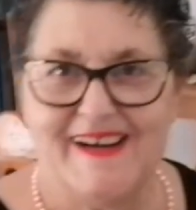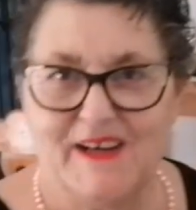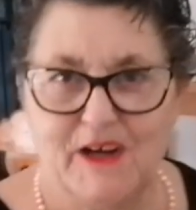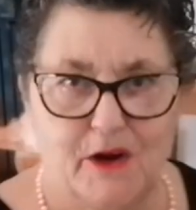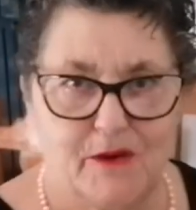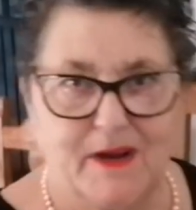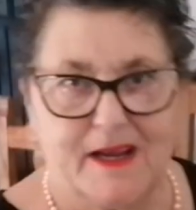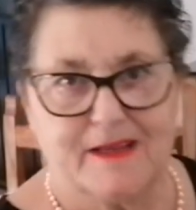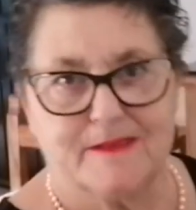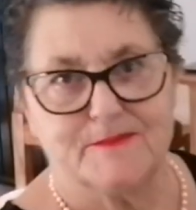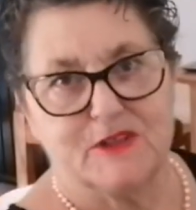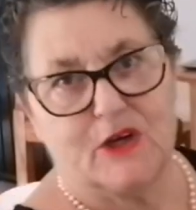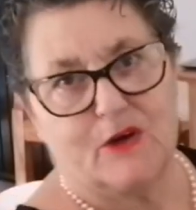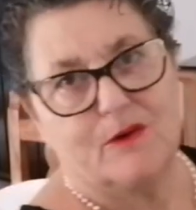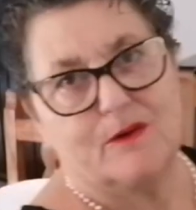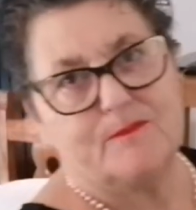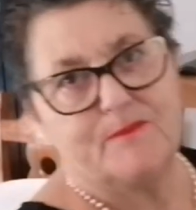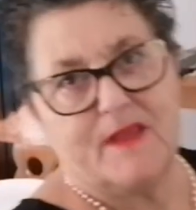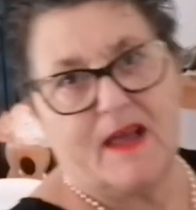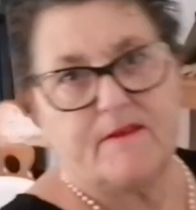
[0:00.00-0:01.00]
All right, so
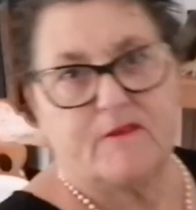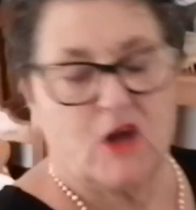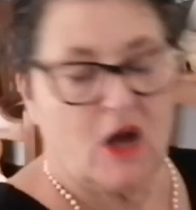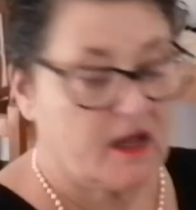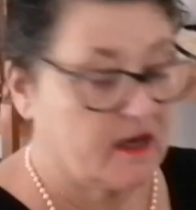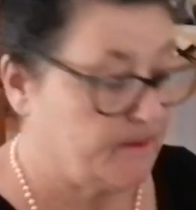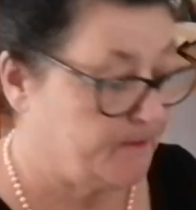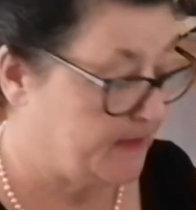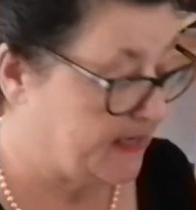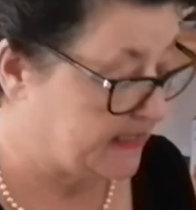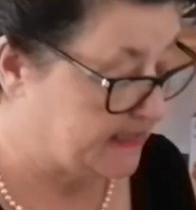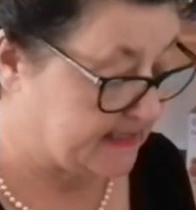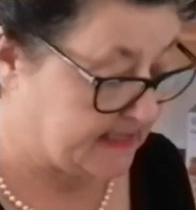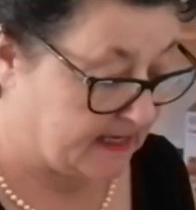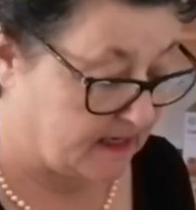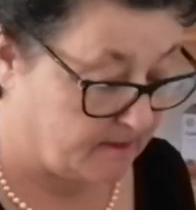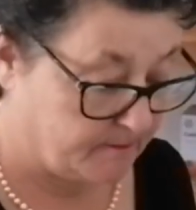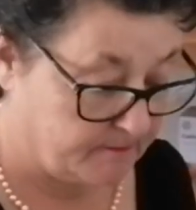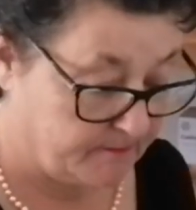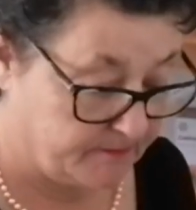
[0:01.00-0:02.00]
I've got it mixed
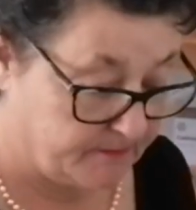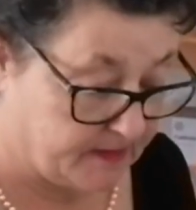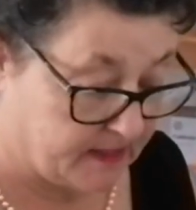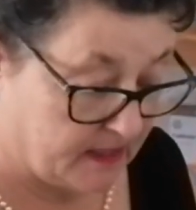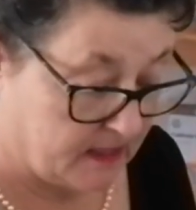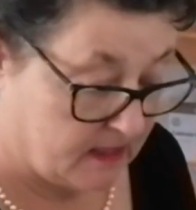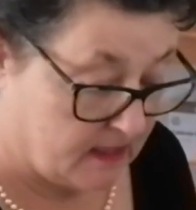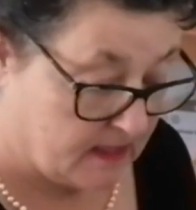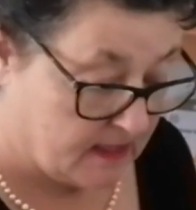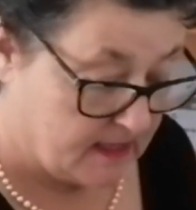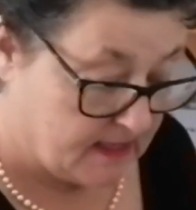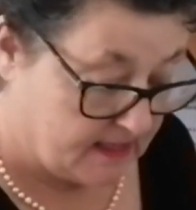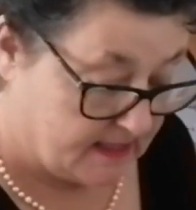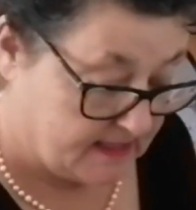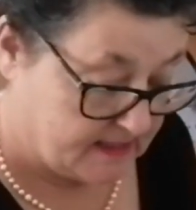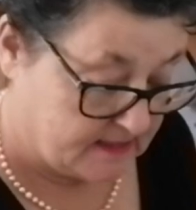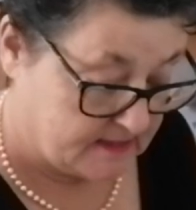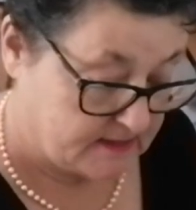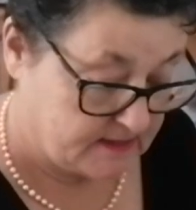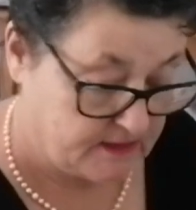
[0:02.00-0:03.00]
up
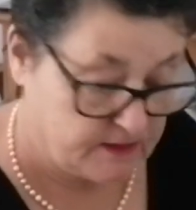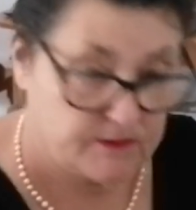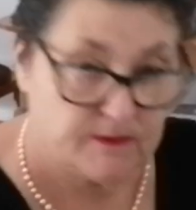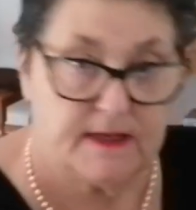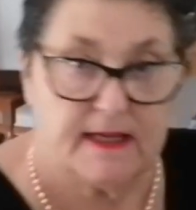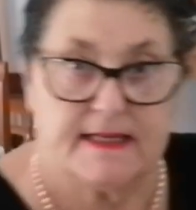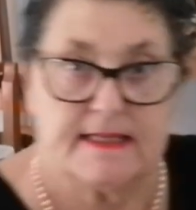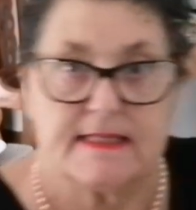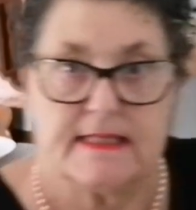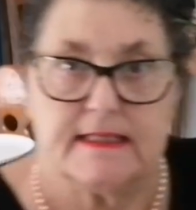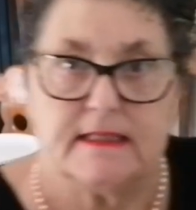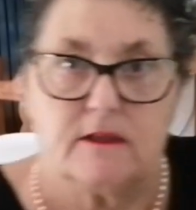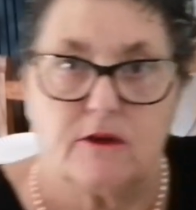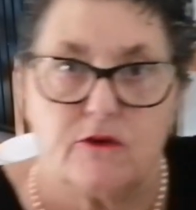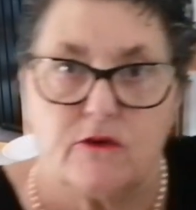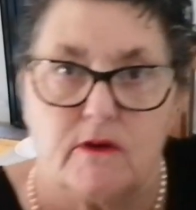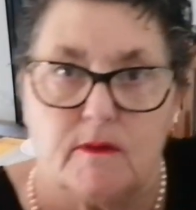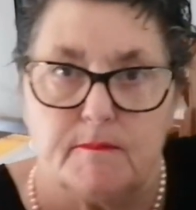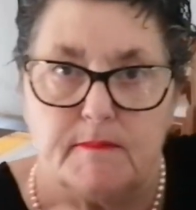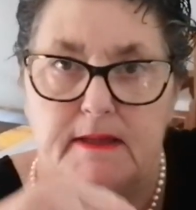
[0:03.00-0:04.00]
into a nice little
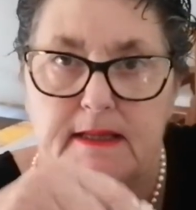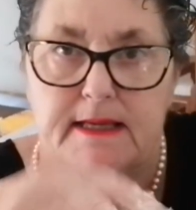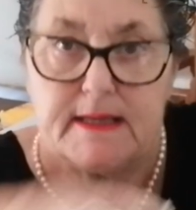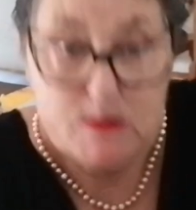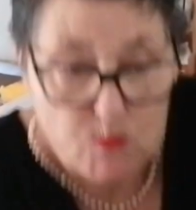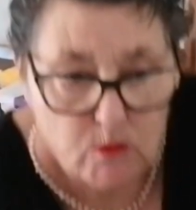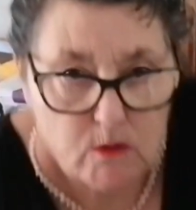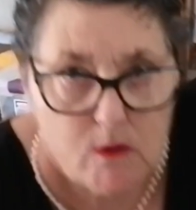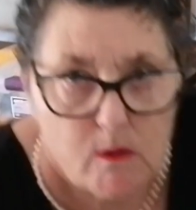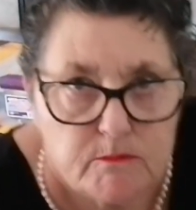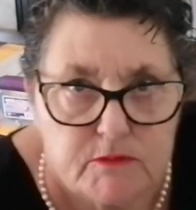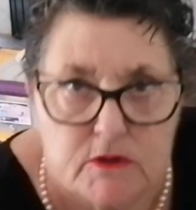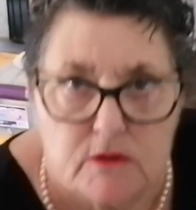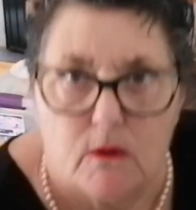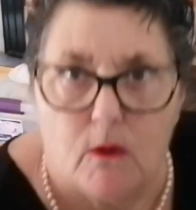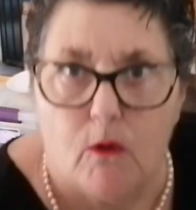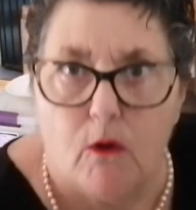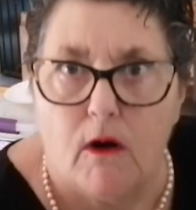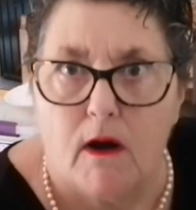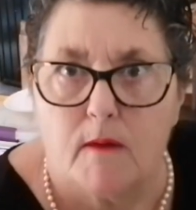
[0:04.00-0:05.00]
crumbly, whoops,
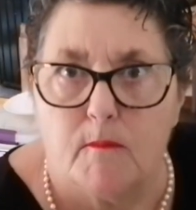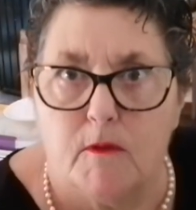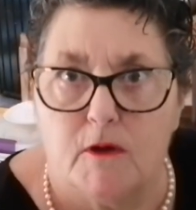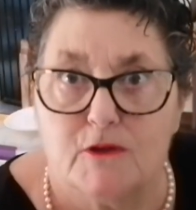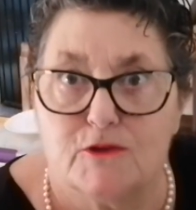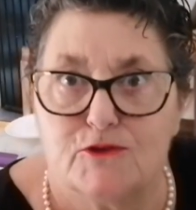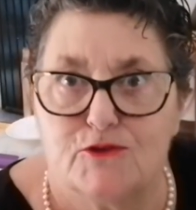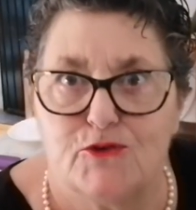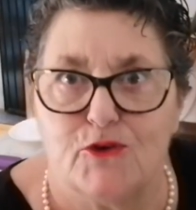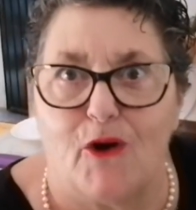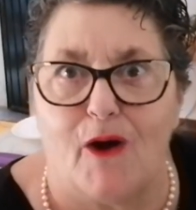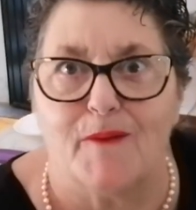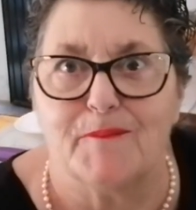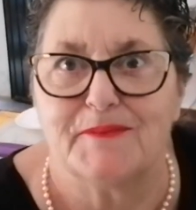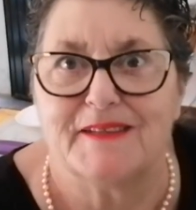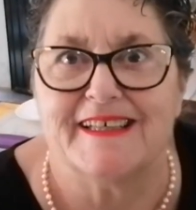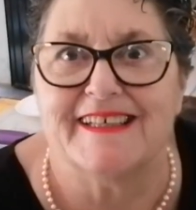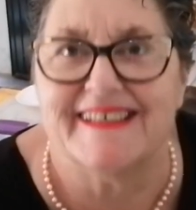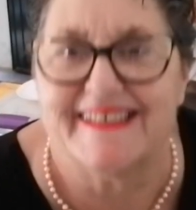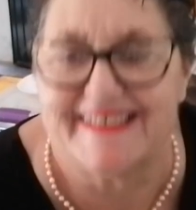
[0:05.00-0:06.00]
oh, I almost dropped